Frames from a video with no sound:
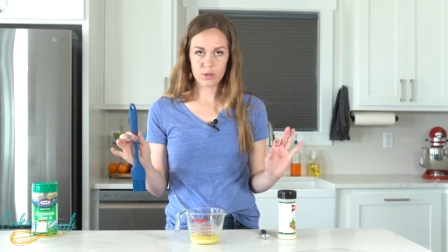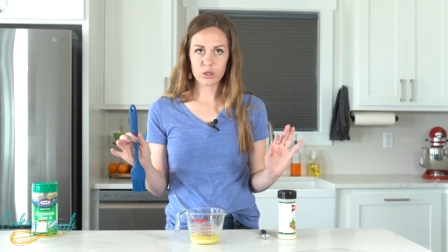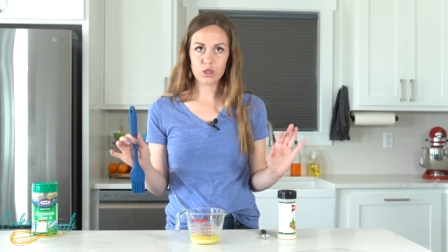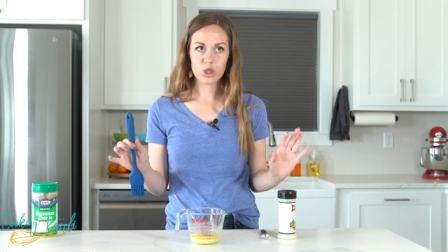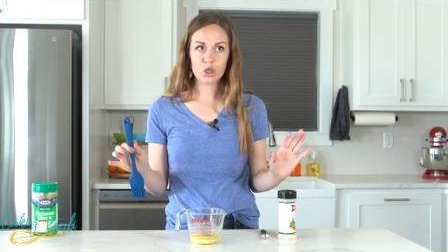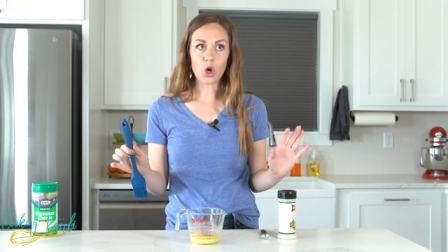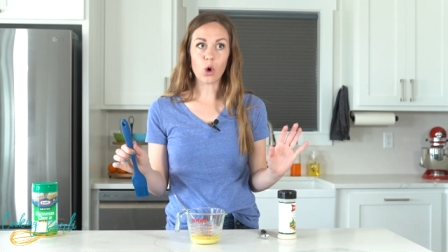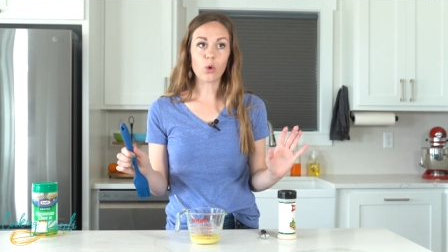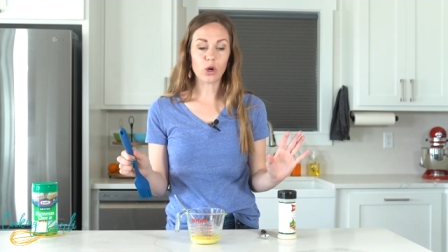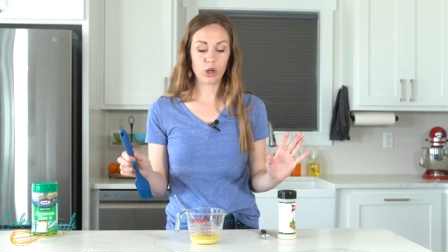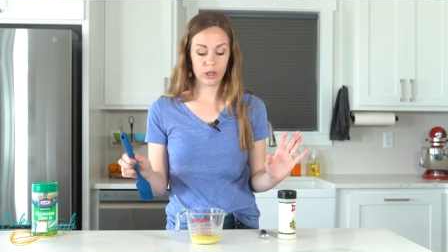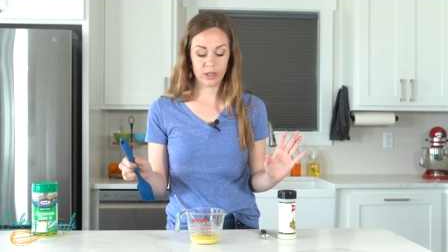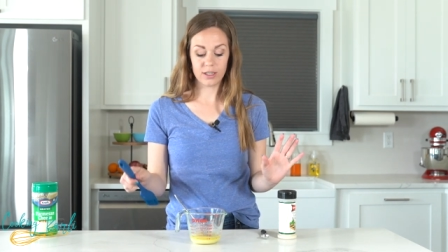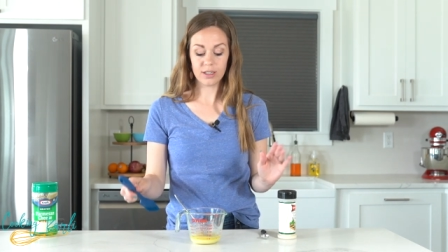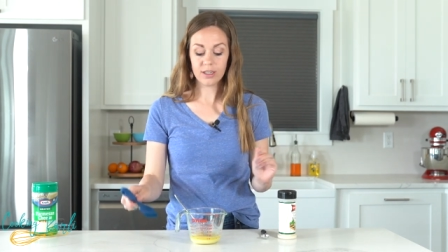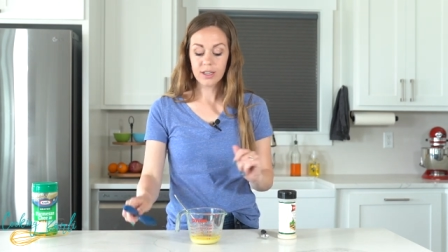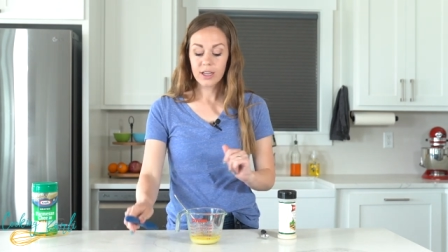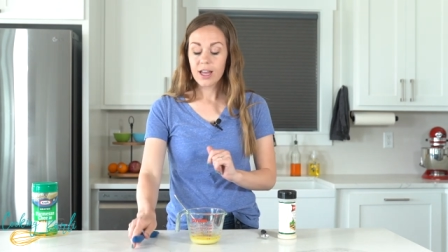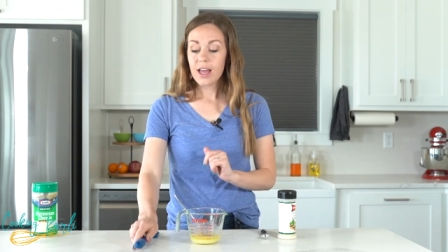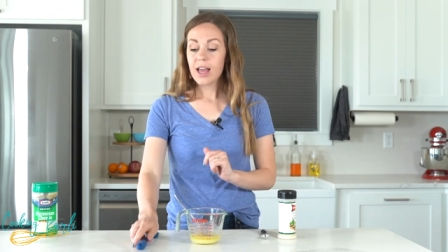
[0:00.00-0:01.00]
so good.
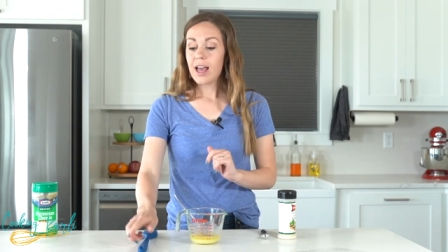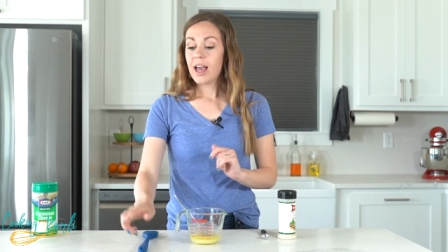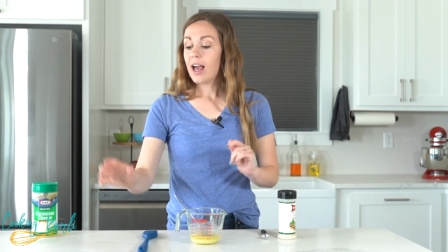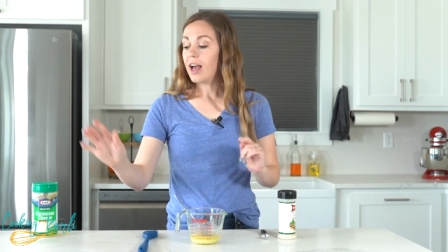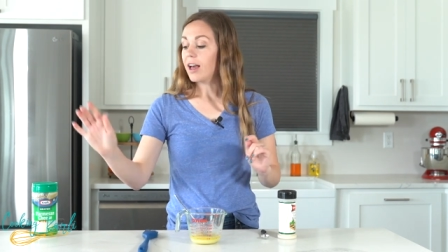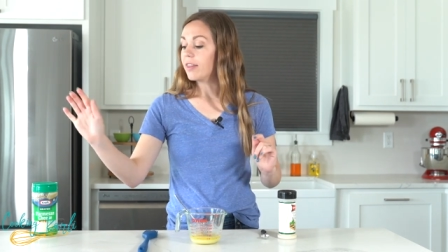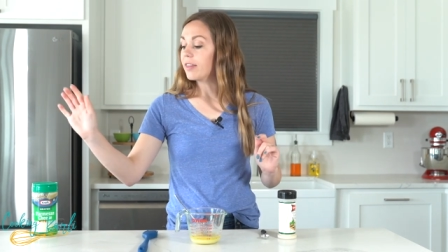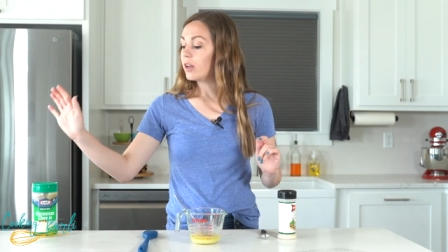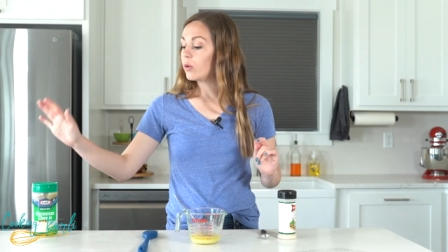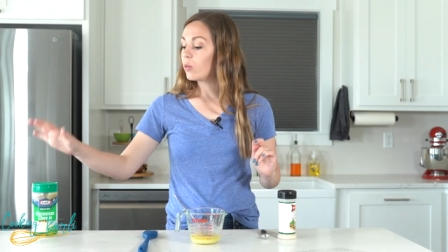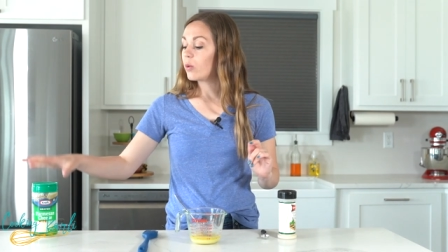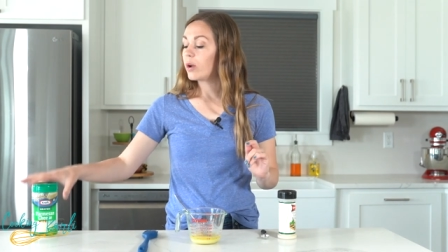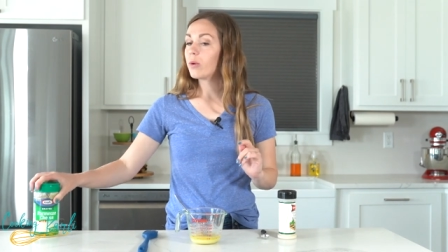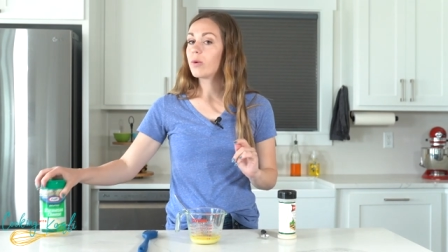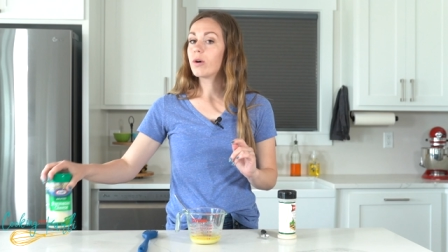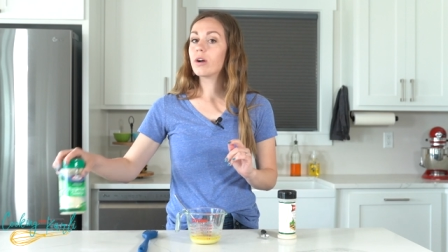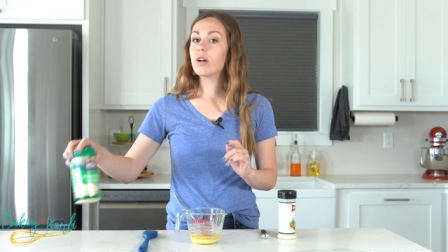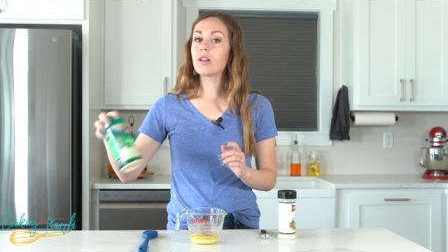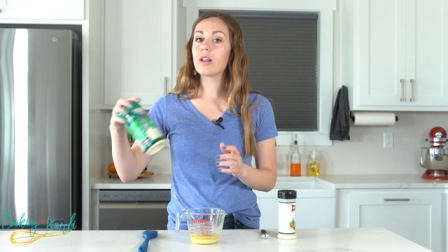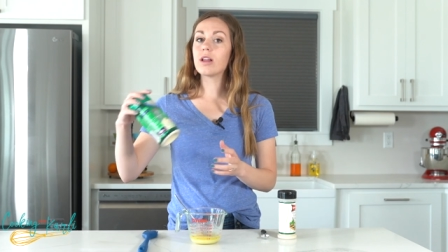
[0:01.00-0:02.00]
And then we
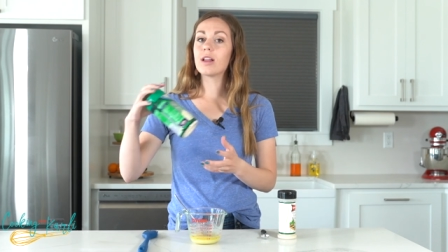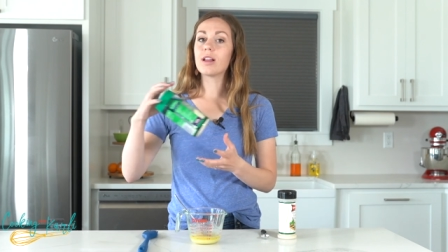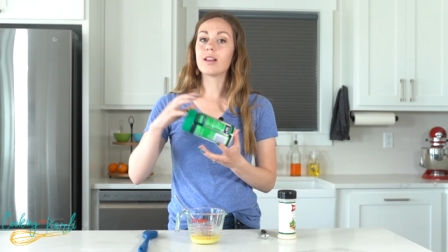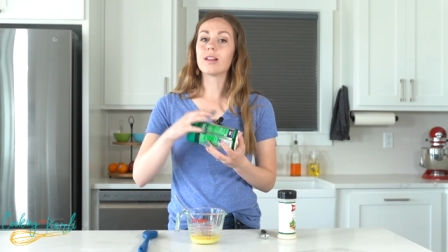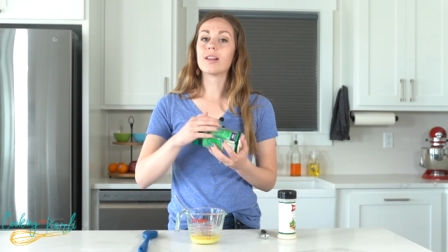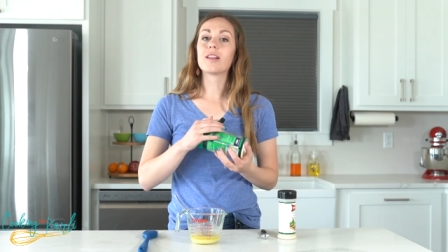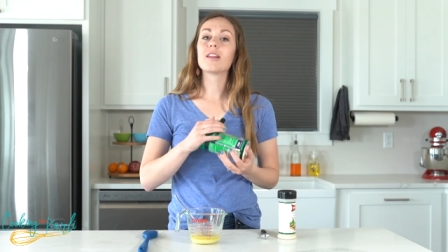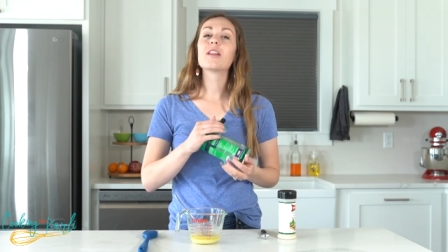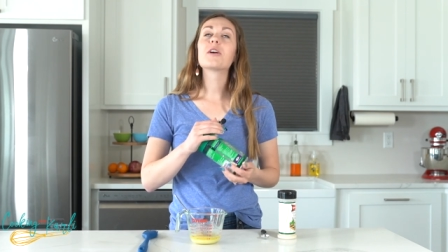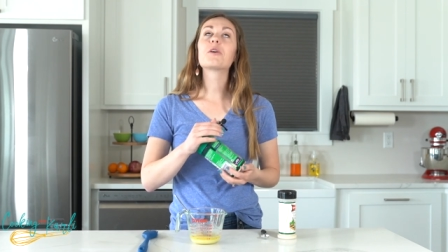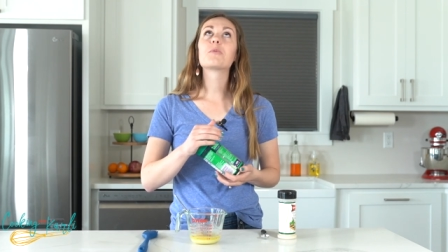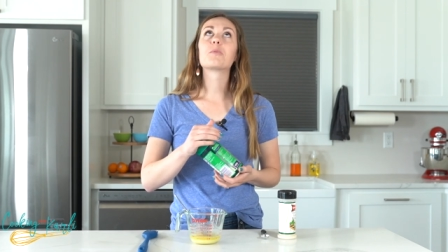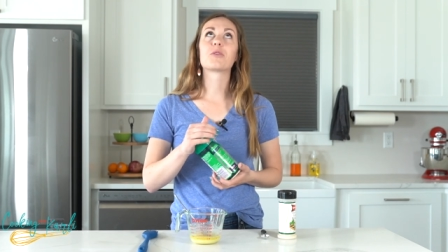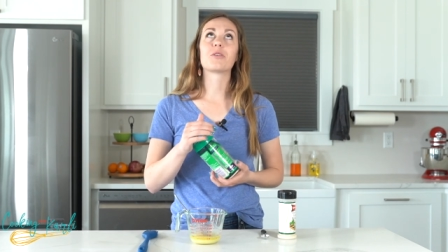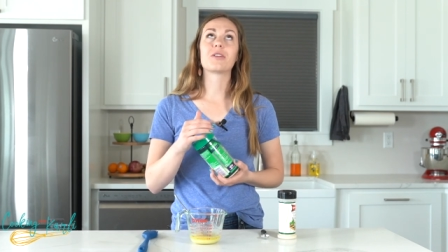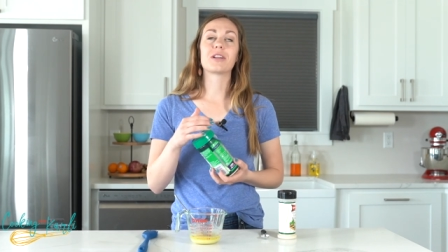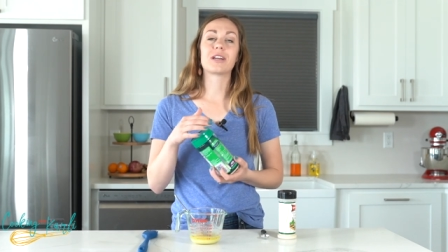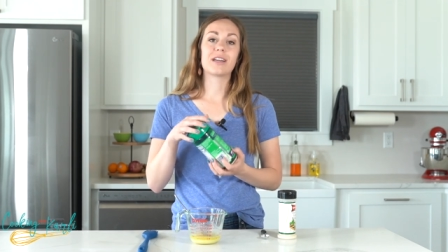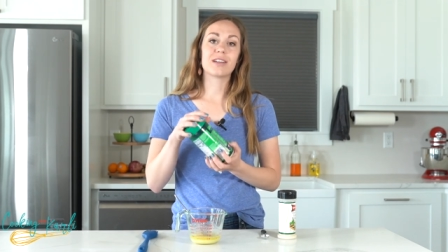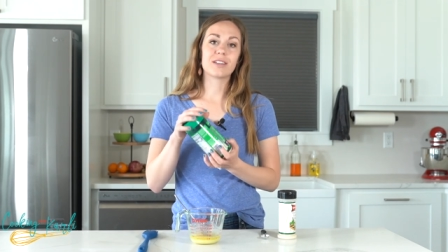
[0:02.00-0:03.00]
will
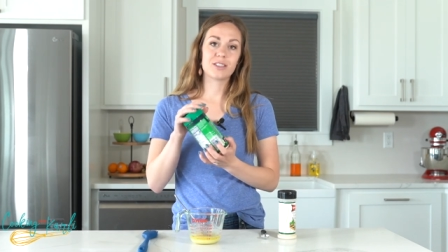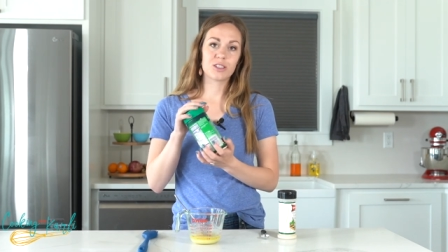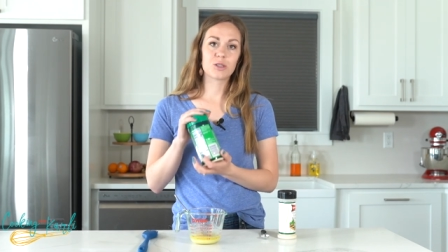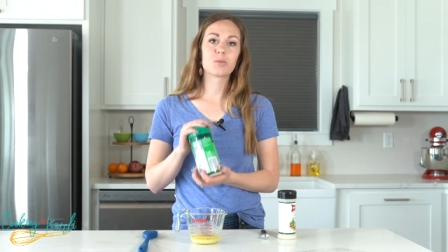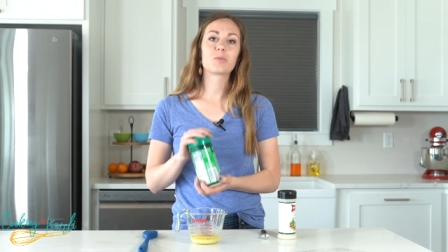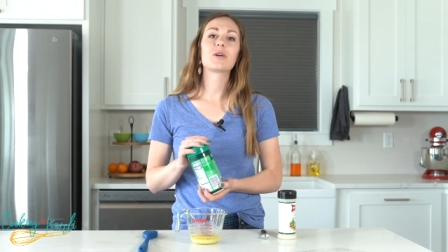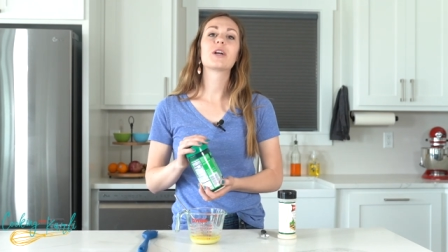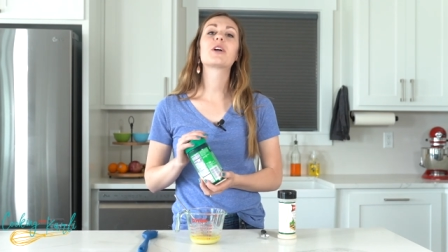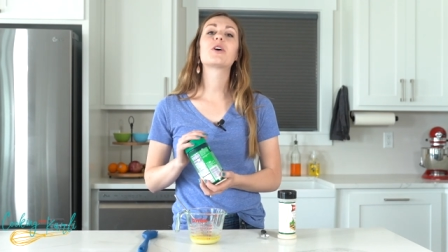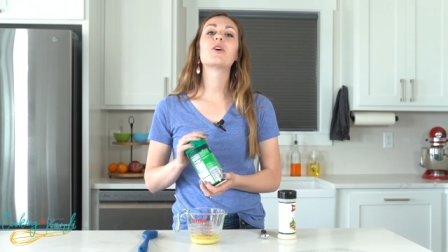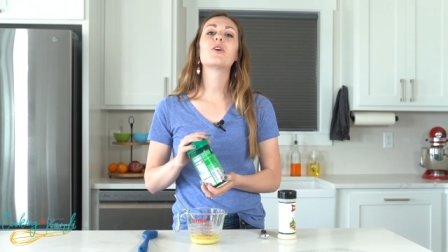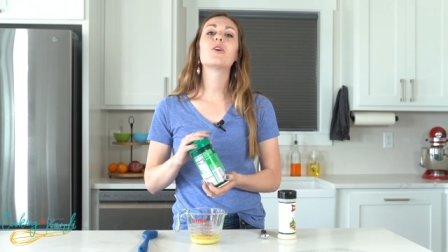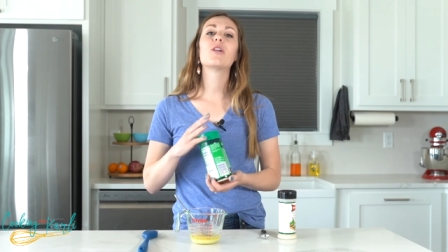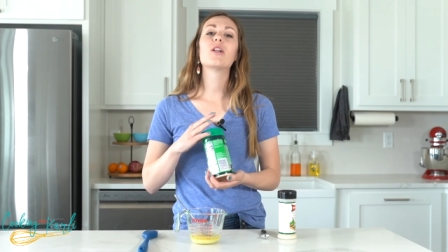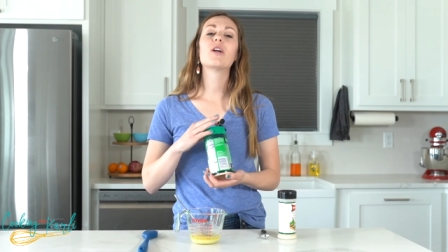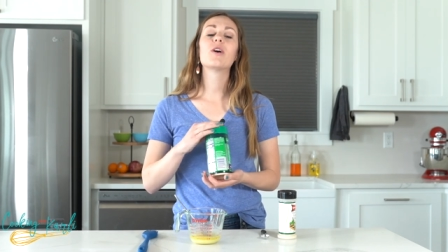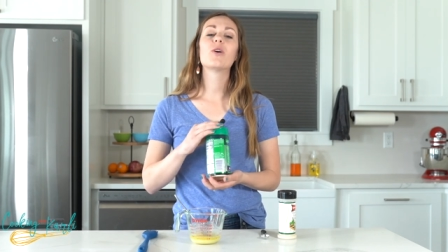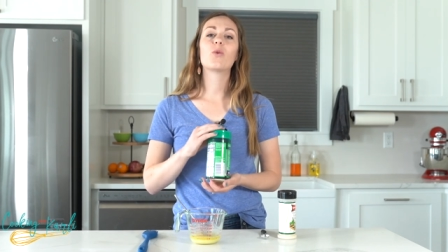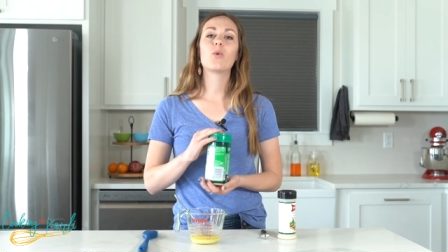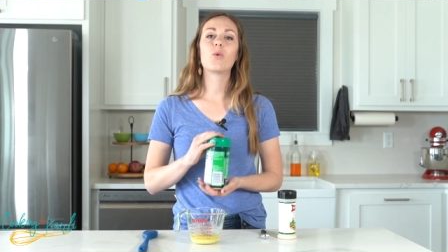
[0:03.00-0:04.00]
liberally
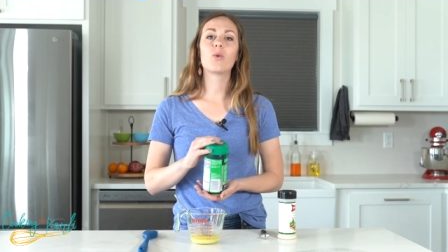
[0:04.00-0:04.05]
sprinkle